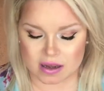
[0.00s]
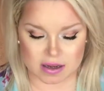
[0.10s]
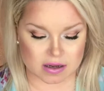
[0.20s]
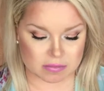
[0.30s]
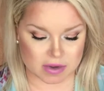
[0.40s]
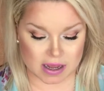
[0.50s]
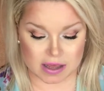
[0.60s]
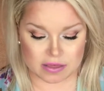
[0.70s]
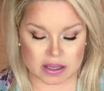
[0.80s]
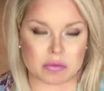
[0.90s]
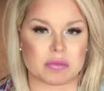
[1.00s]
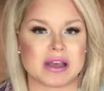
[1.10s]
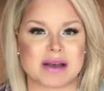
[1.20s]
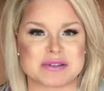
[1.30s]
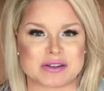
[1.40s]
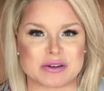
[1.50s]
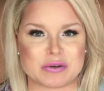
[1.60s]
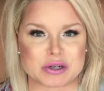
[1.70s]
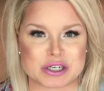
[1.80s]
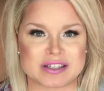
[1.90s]
Um, I think it would be absolutely
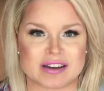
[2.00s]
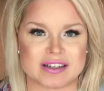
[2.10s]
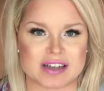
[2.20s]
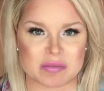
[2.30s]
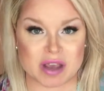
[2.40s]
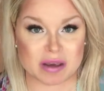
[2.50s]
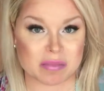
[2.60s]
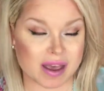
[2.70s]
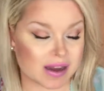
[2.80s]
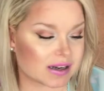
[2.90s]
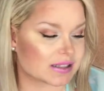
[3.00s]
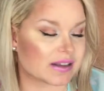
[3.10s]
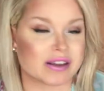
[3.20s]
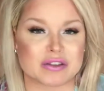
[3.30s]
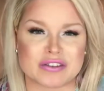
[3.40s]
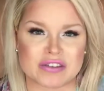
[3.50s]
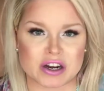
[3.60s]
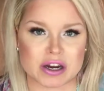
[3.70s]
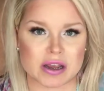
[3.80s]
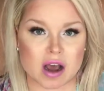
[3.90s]
gorgeous on a Damier Ebene because I think they're
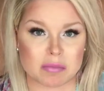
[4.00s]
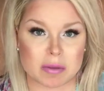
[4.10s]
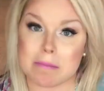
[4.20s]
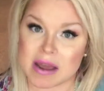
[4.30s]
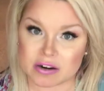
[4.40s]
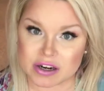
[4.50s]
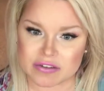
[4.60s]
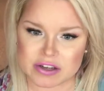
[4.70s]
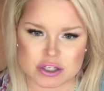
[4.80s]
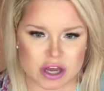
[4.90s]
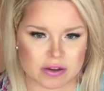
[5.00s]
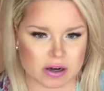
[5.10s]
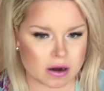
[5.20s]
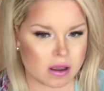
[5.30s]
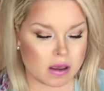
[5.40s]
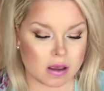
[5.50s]
very complementary of each other.